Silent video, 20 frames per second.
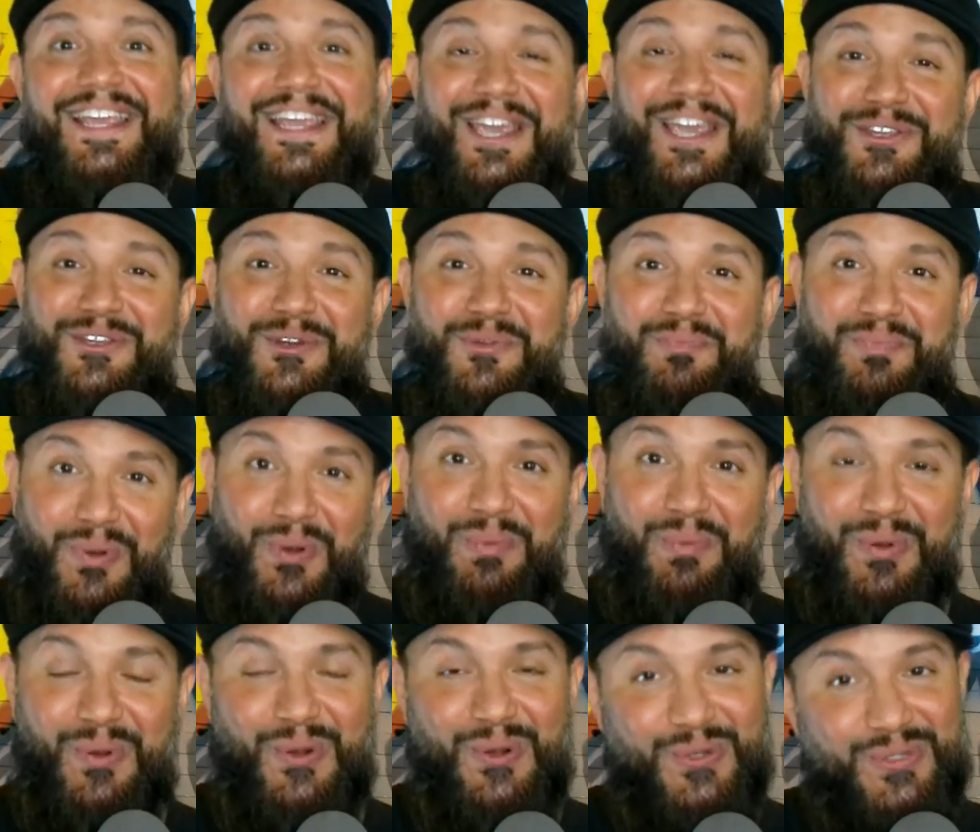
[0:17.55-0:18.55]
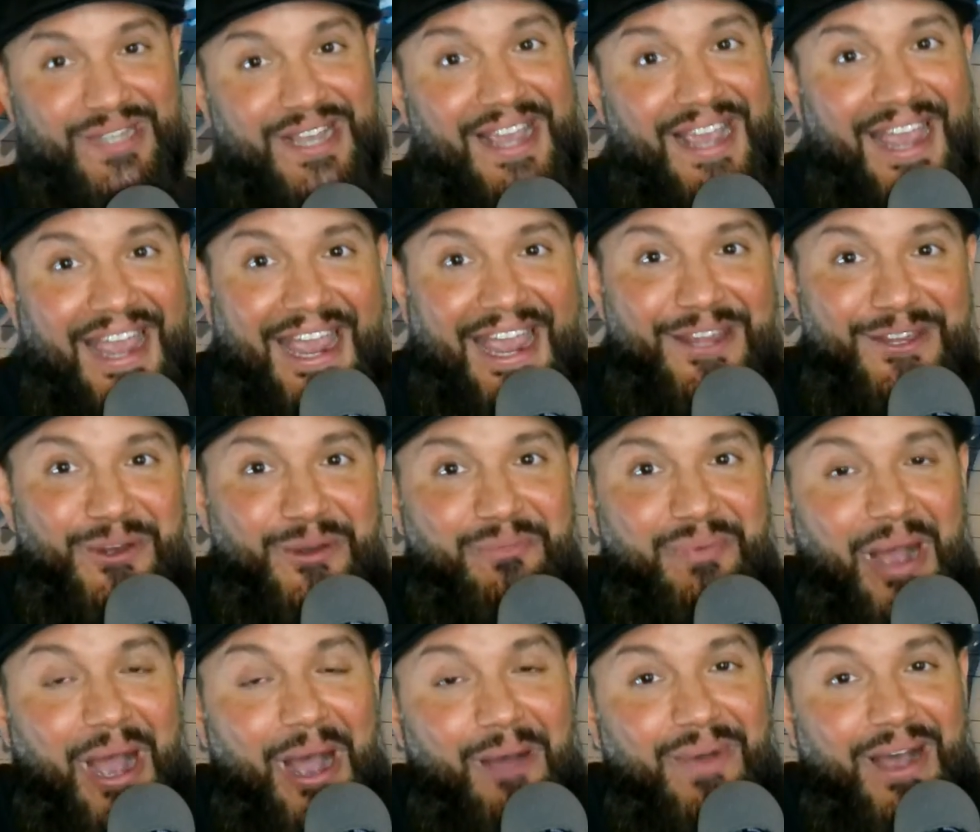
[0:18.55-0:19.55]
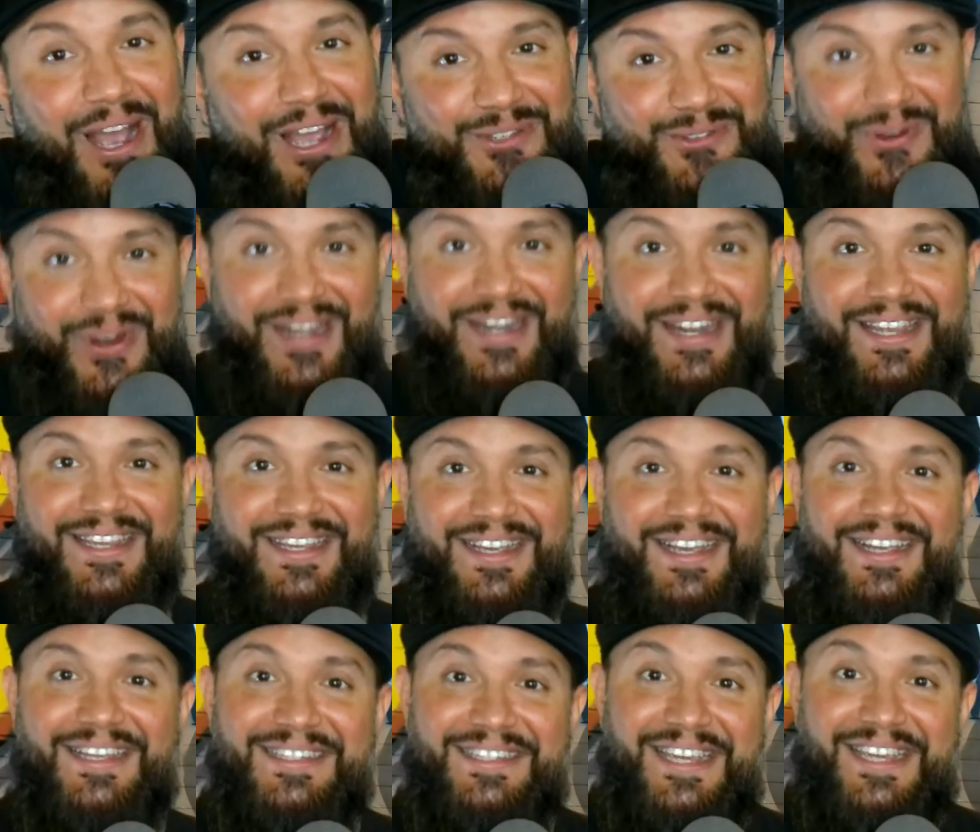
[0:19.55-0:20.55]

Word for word: get your boo boos and your babas ready because